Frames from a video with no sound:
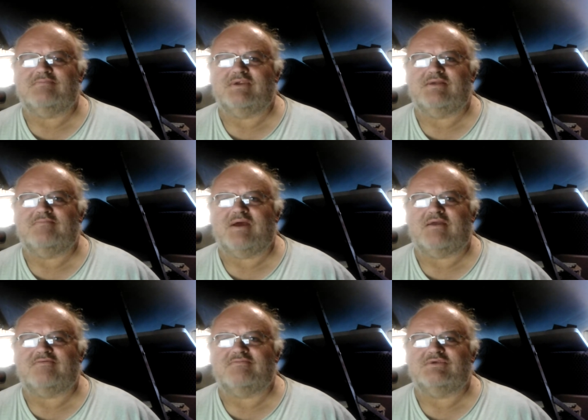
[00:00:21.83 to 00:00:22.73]
bring back
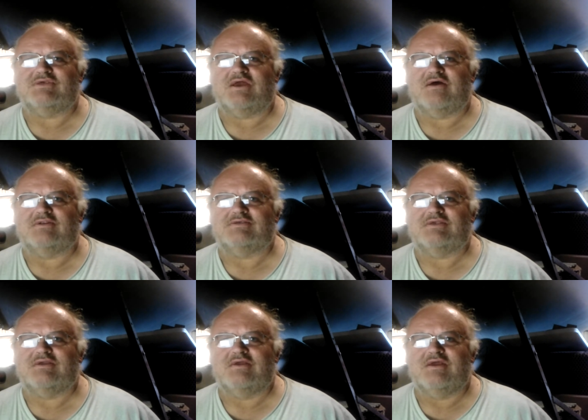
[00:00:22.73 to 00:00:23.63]
from Chance
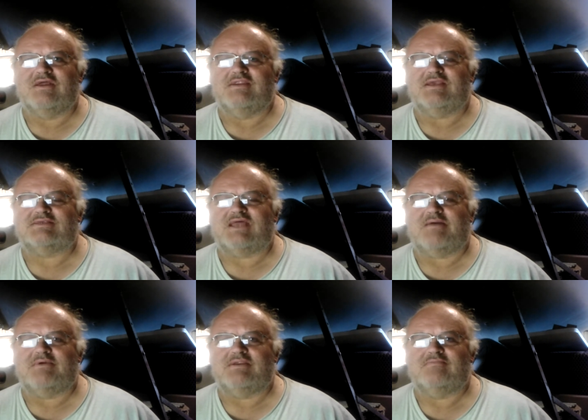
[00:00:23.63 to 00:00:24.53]
next
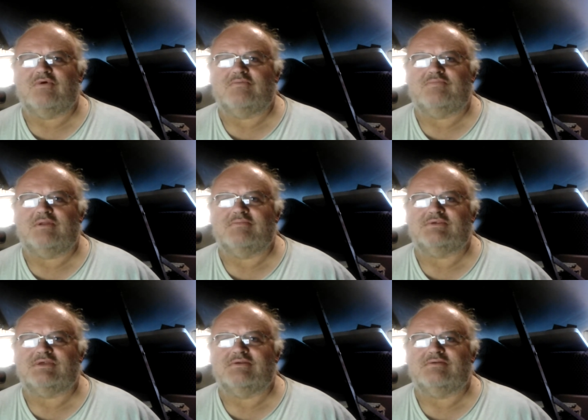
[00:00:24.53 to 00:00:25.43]
time I'm in Mud
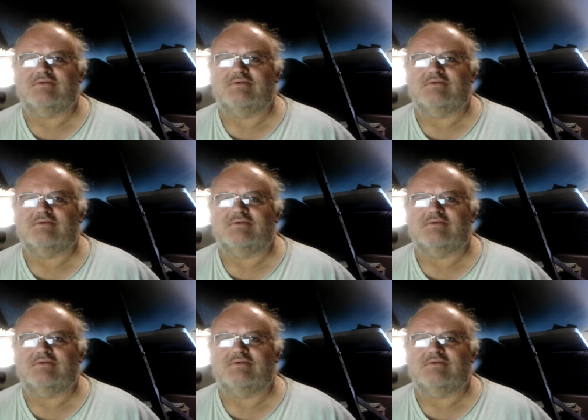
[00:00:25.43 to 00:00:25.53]
Plumpton